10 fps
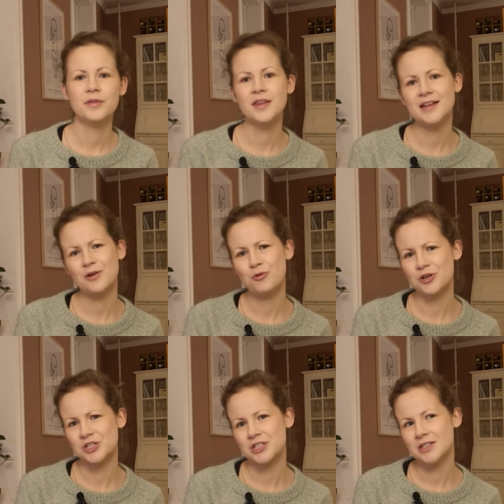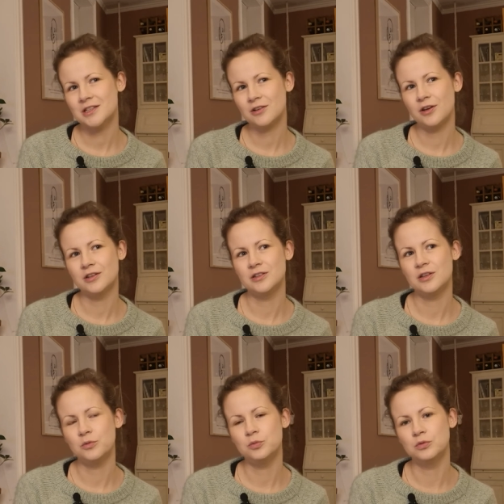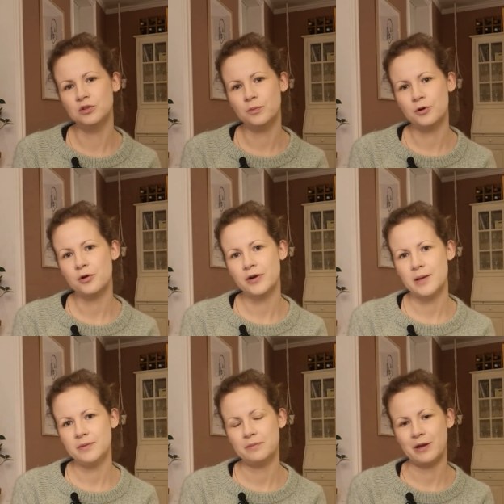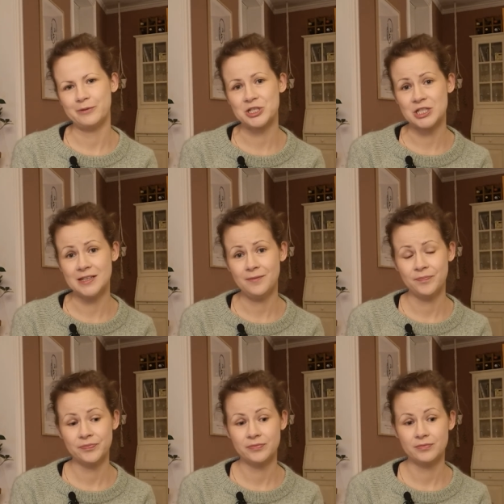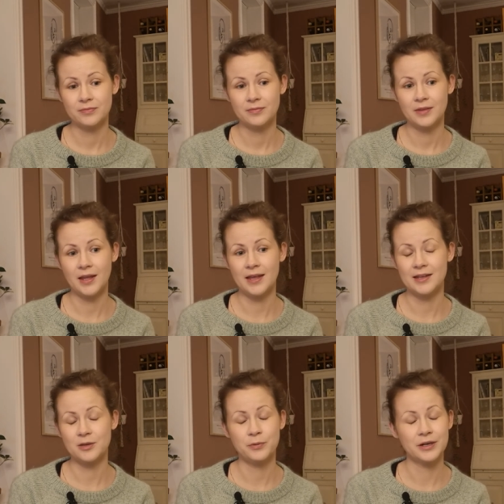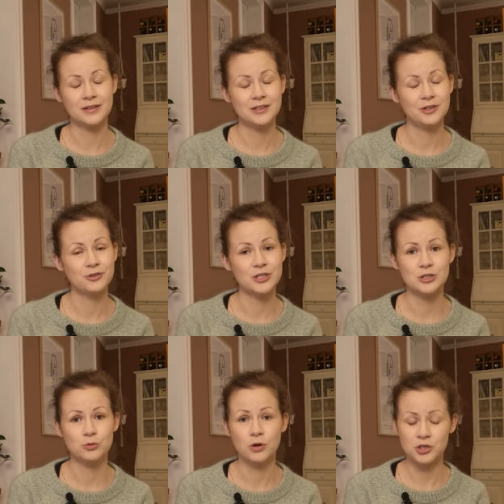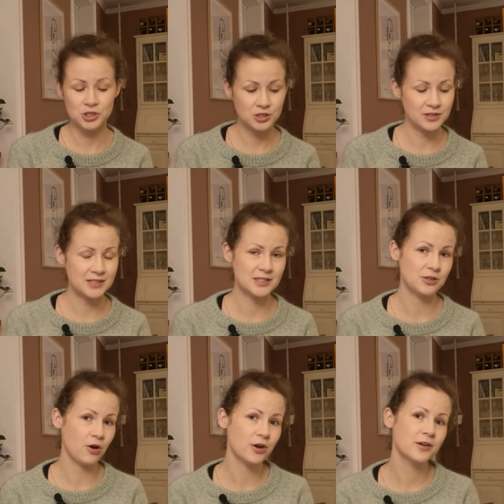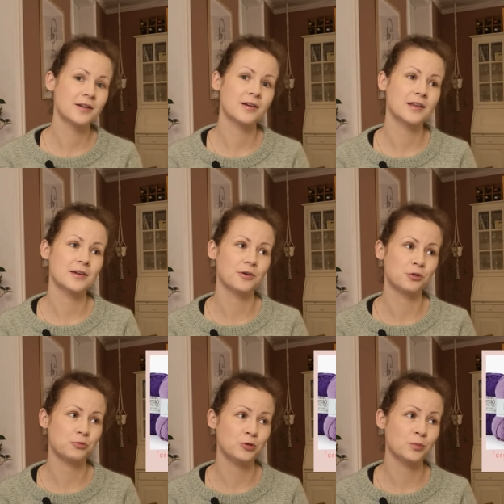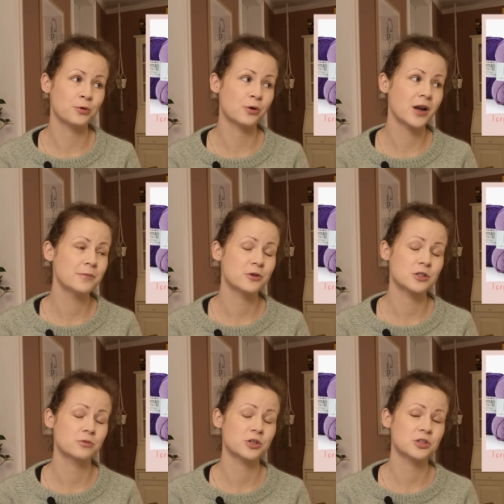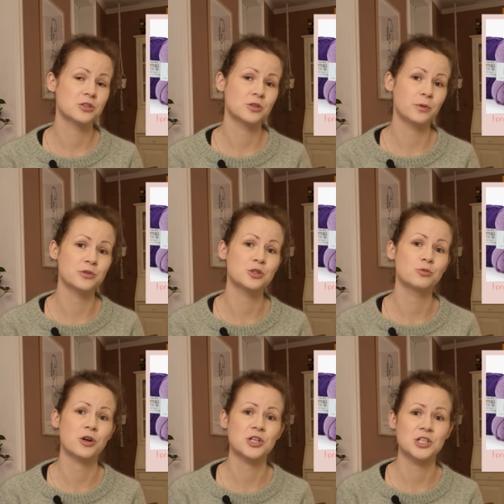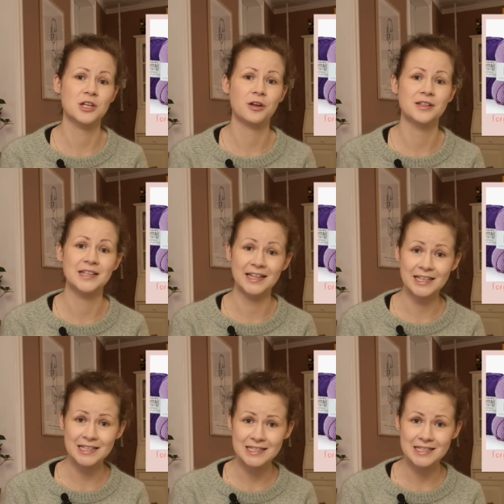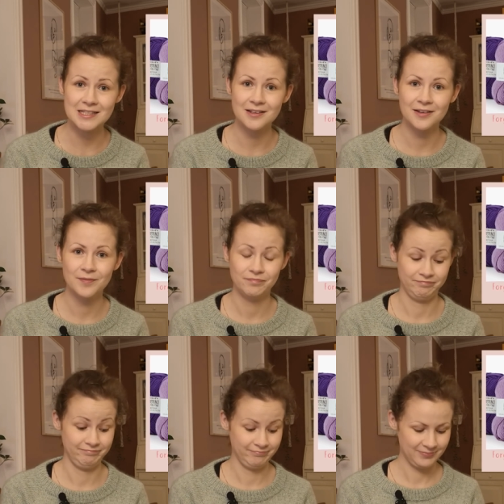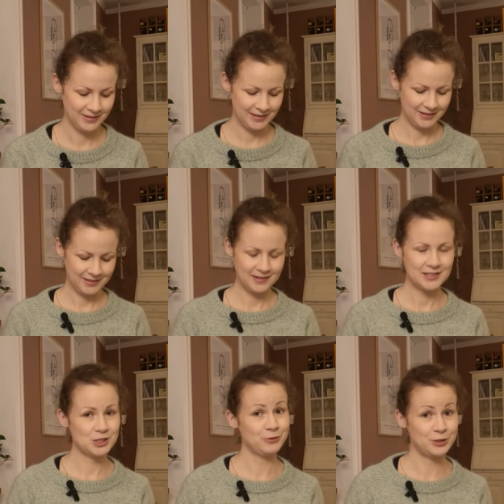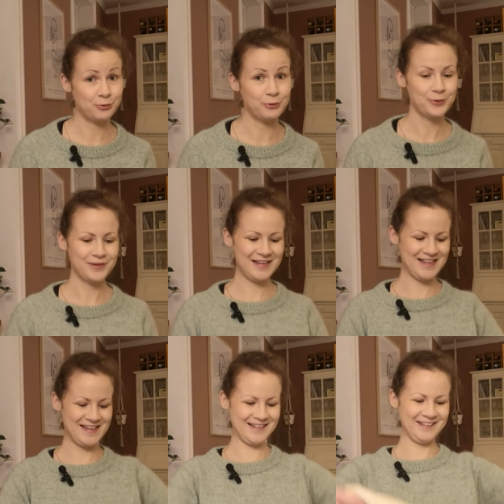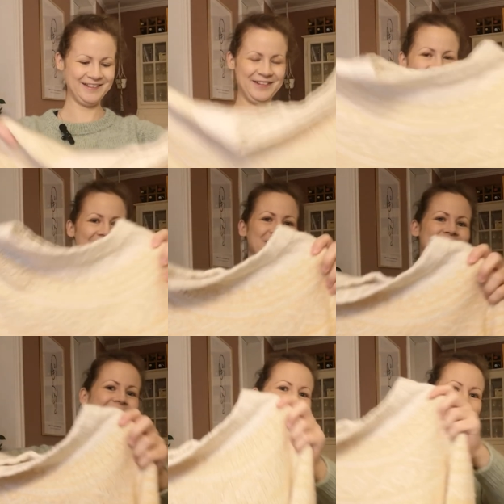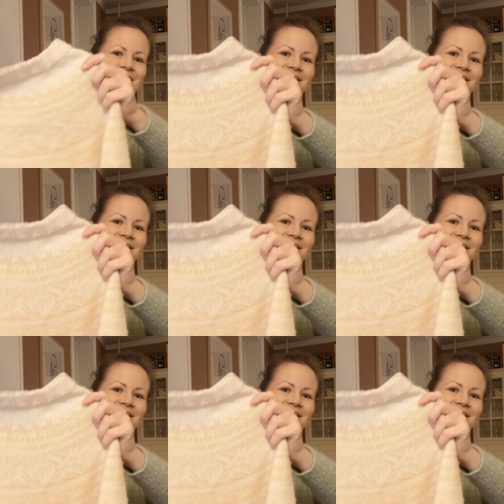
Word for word: but then I washed it on wool program in my machine, and apparently you're not to wash this yarn on wool program, you're supposed to wash it on delicates. So it grew, and here it is.